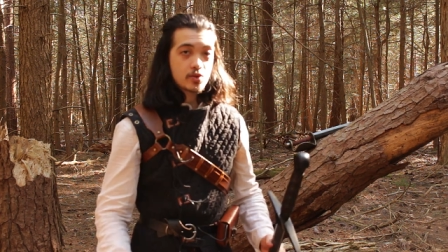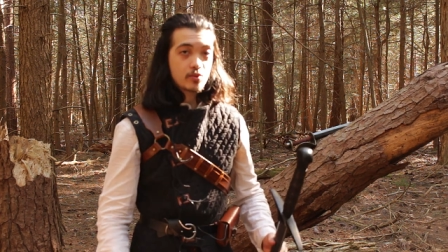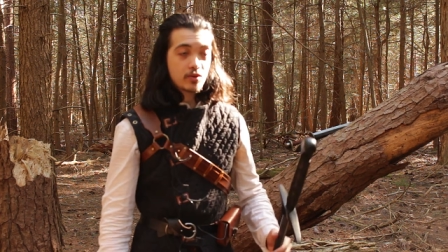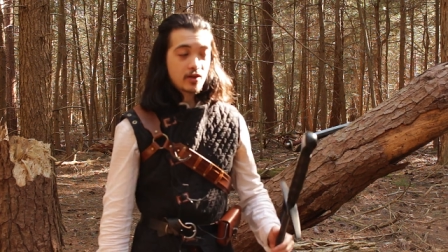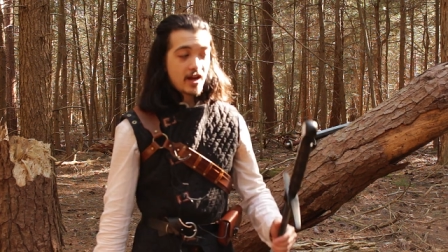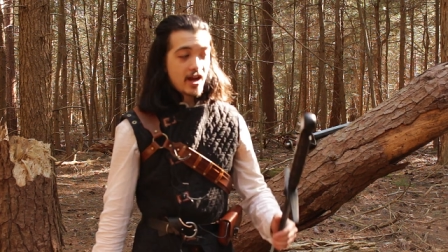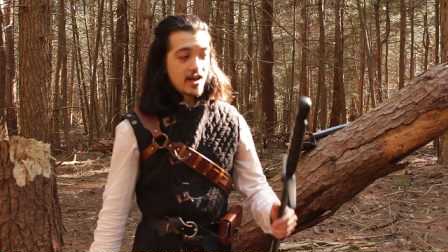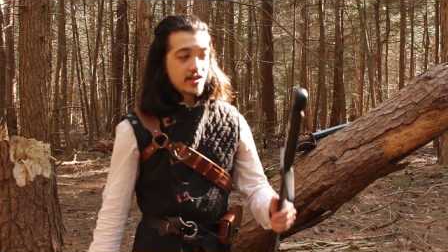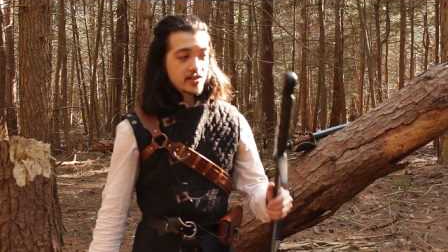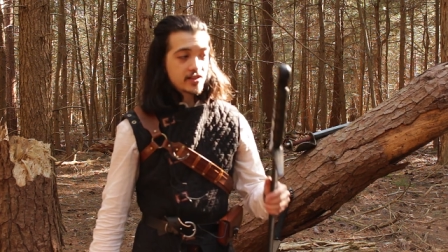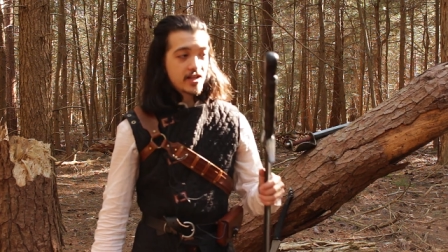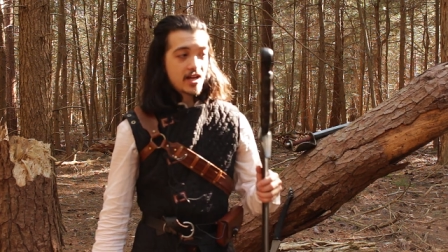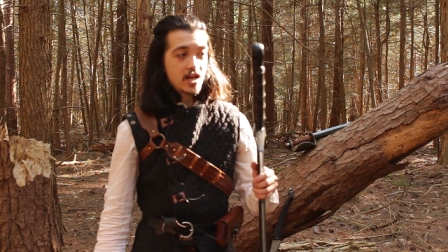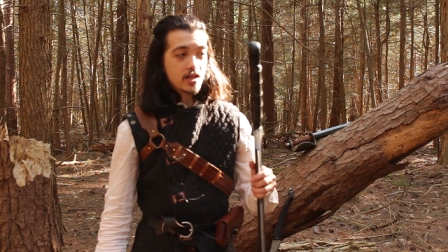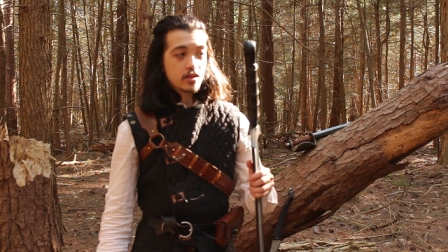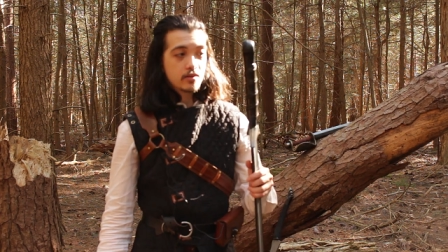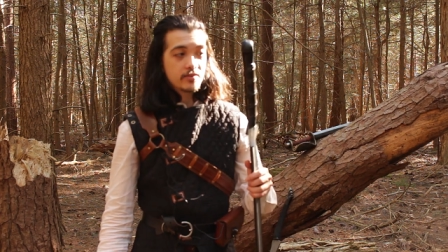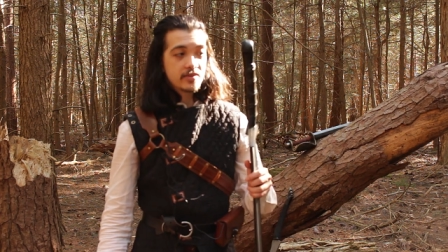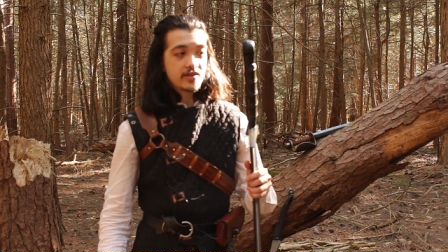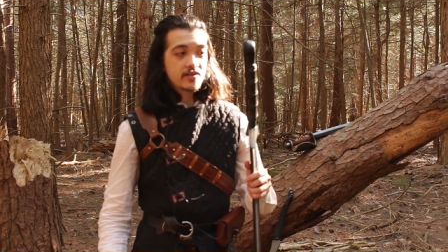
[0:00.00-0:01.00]
whereas
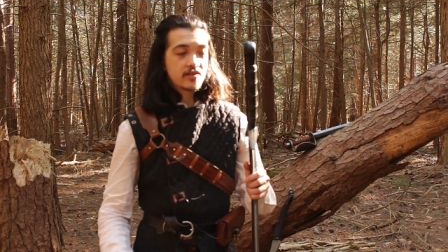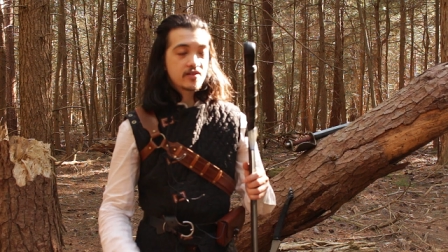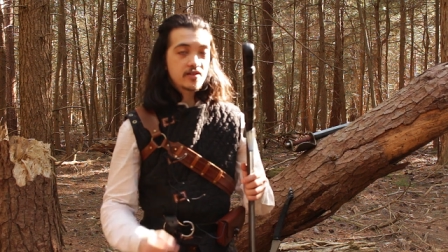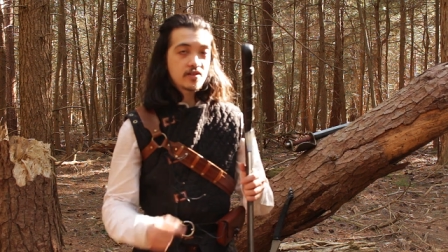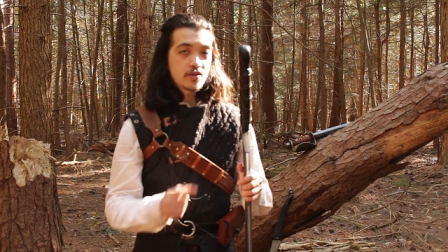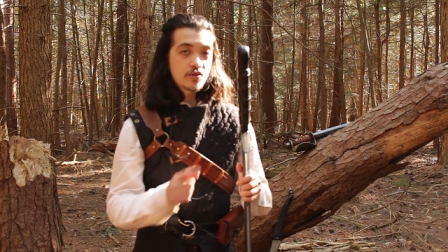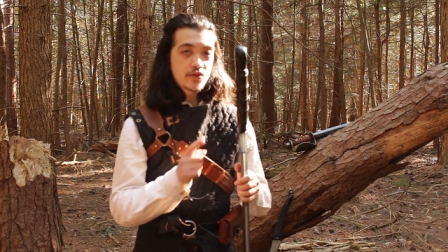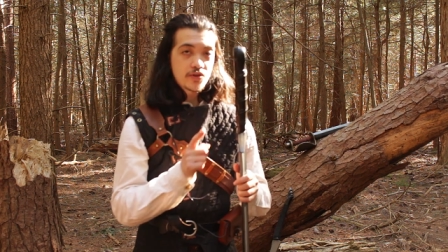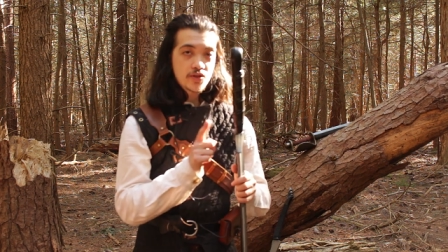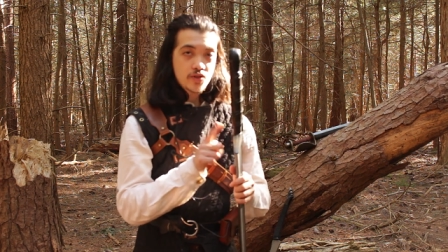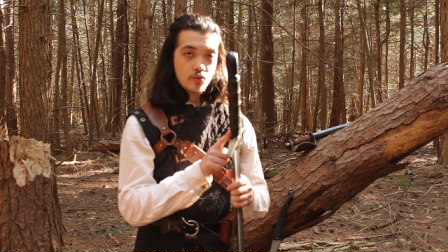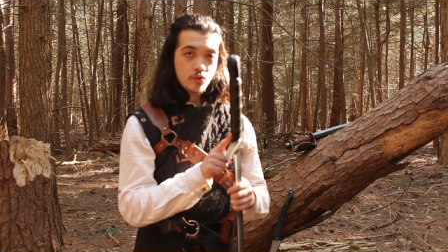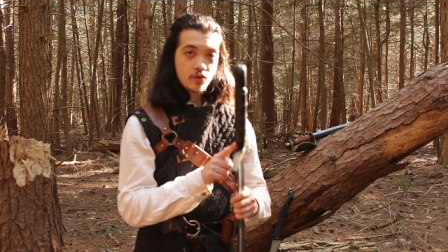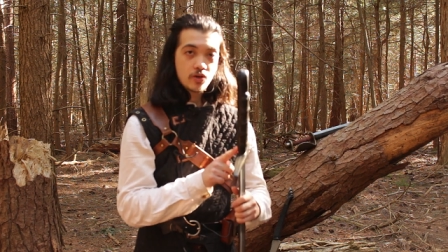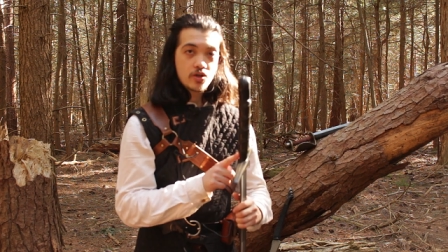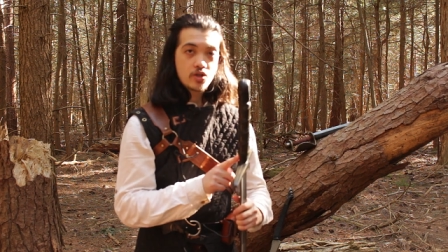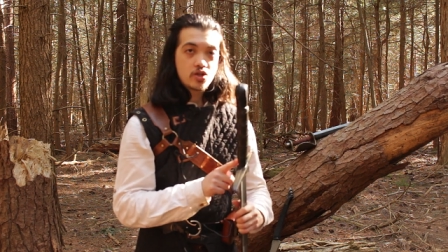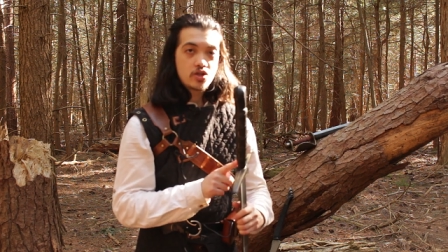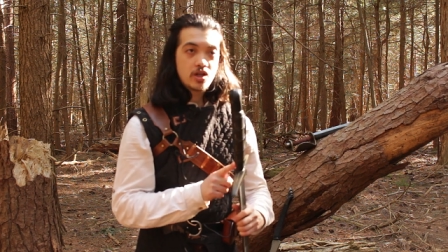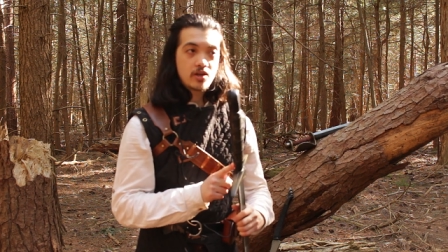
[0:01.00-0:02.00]
Calimacil
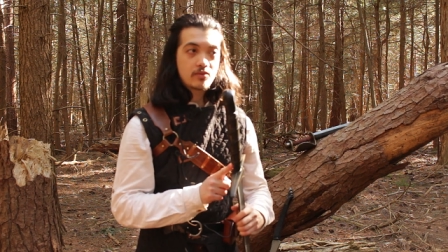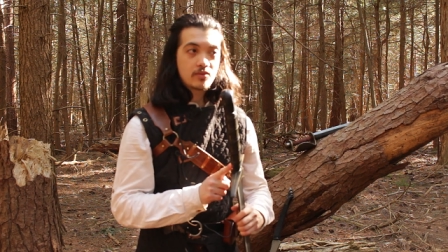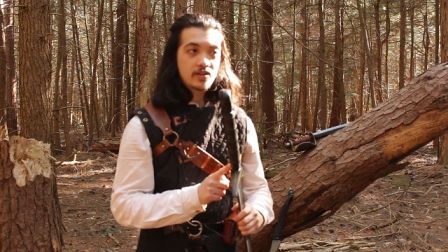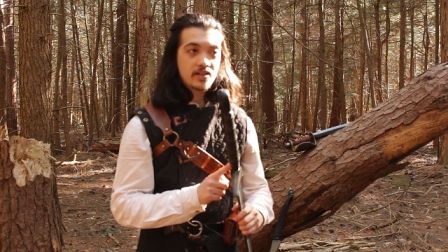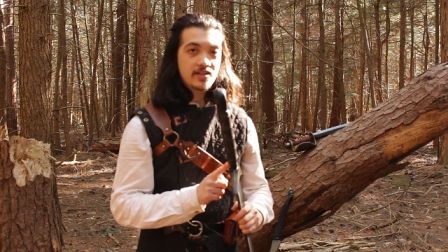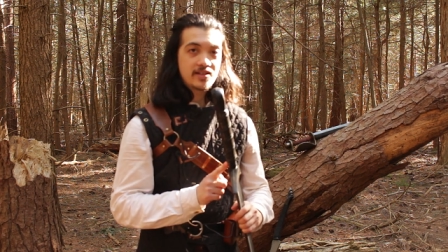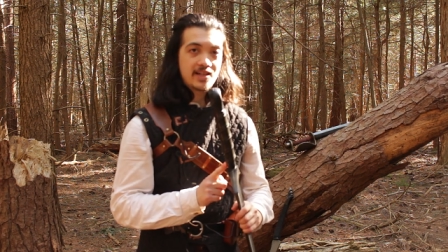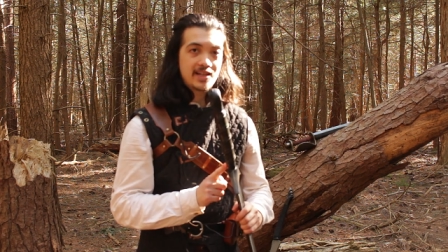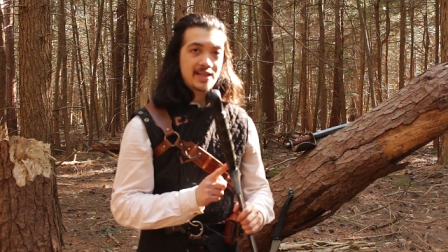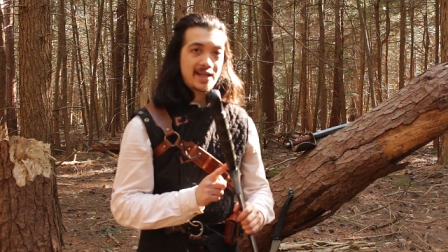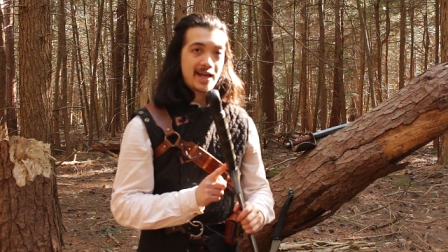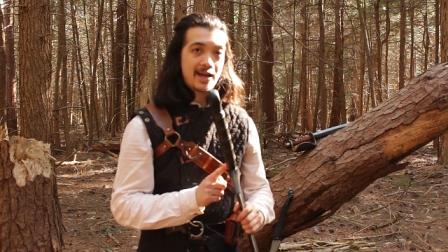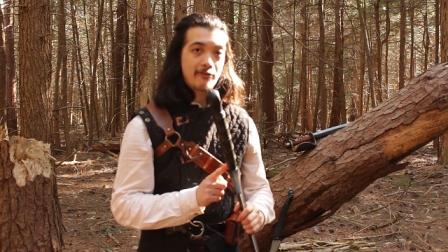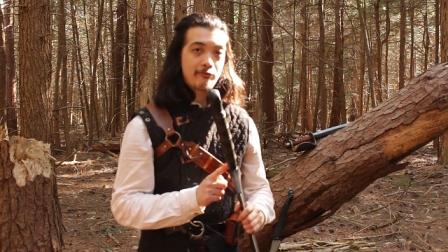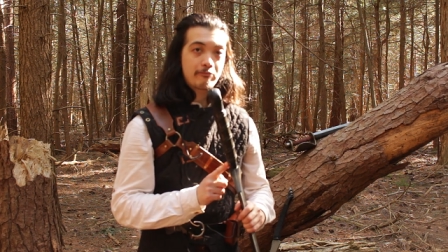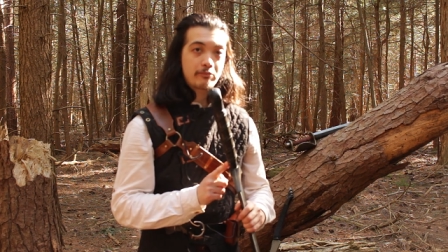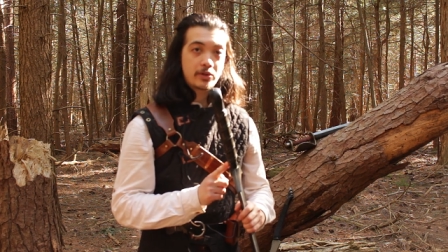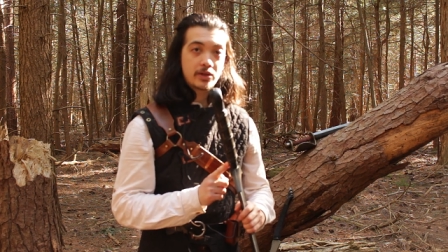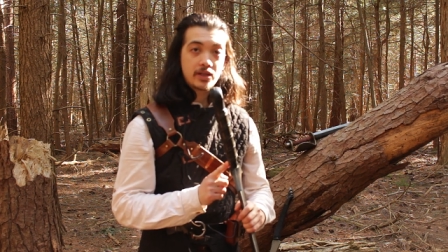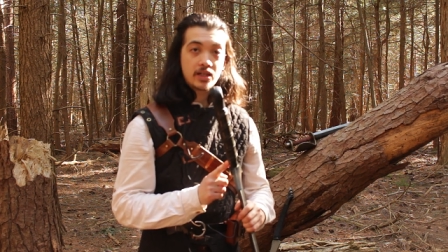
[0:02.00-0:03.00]
swords generally tend to have
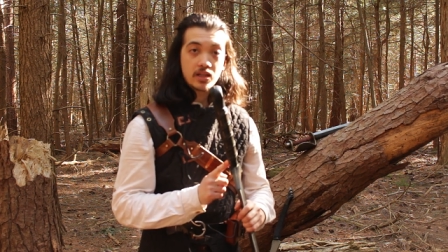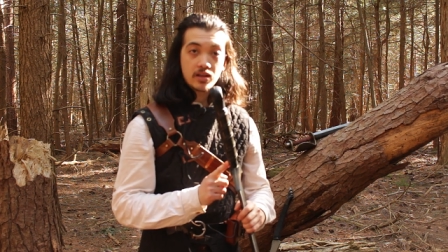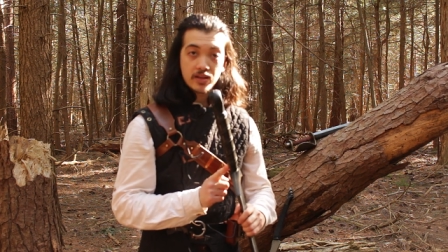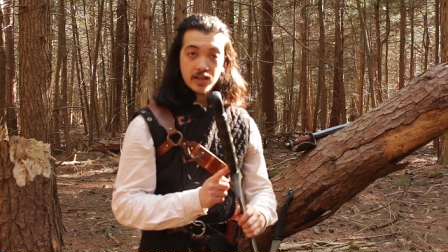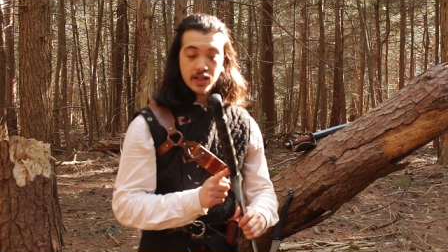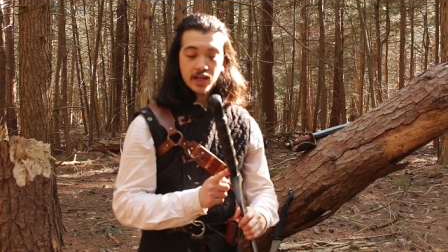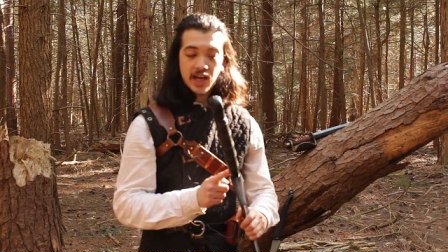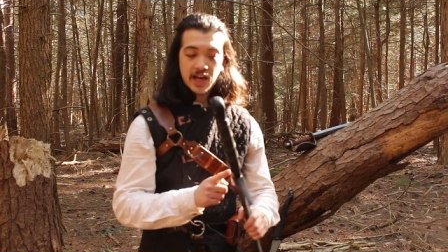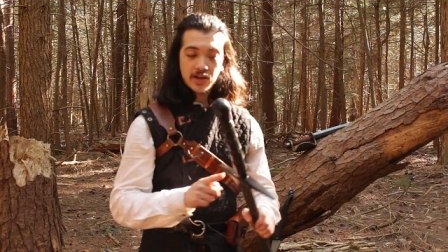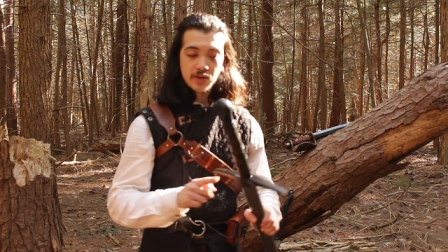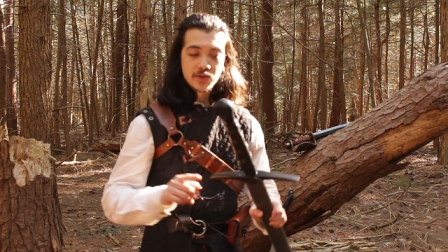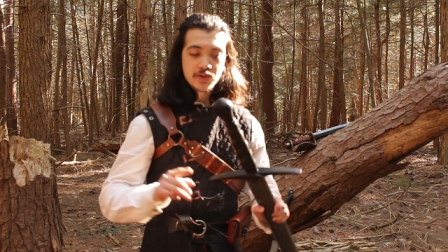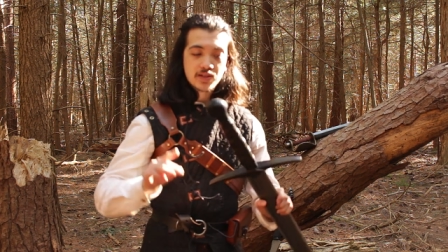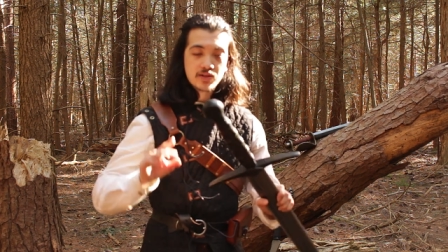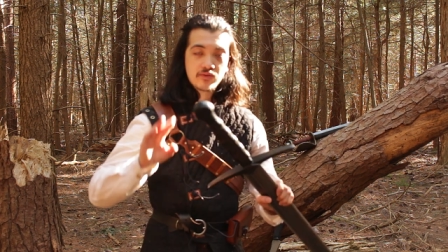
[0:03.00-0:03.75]
pretty thick handles.